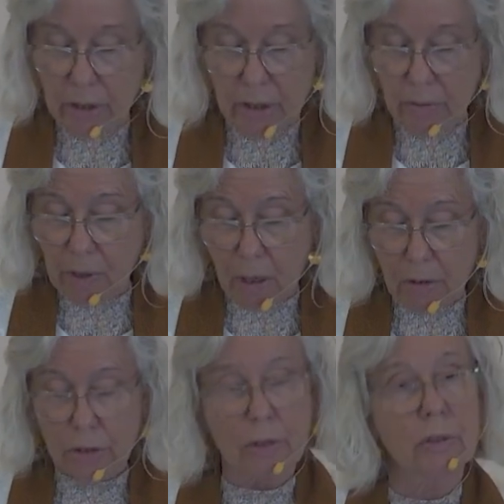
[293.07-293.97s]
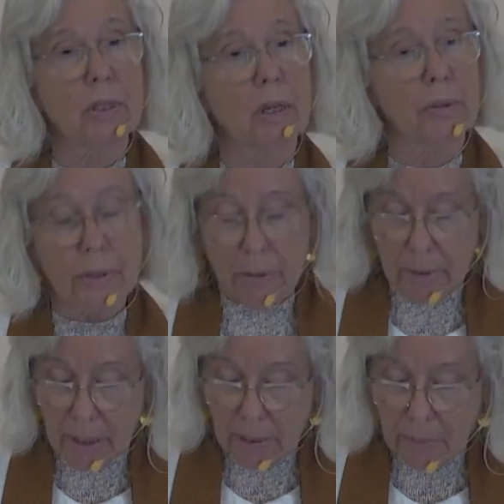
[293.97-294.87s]
of cultures other
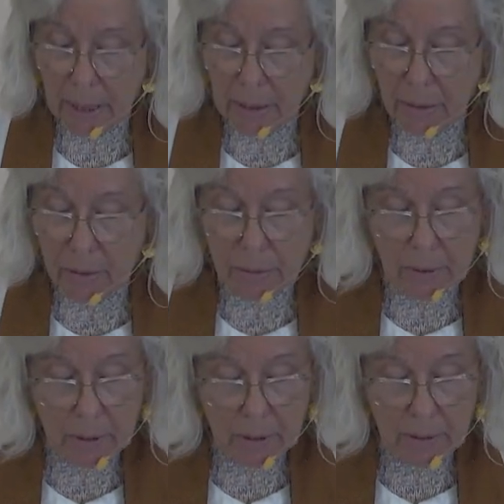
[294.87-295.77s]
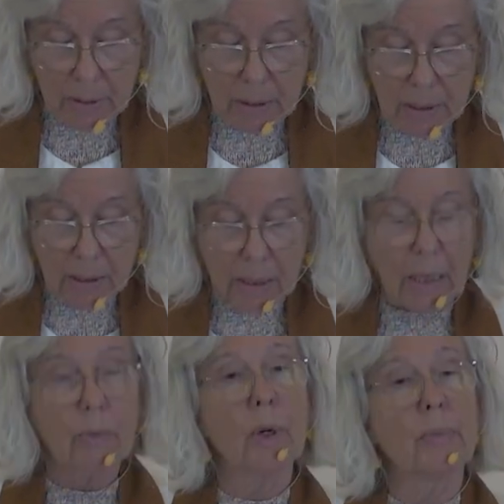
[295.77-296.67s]
than my own and
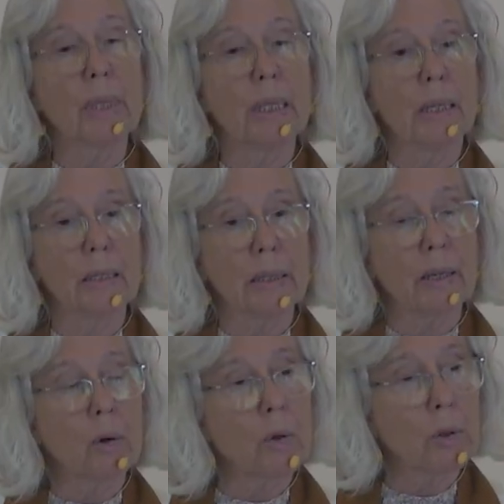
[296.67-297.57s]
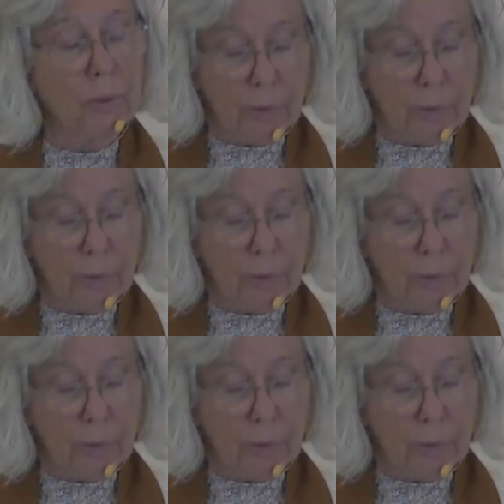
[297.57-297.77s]
what meaning they hold for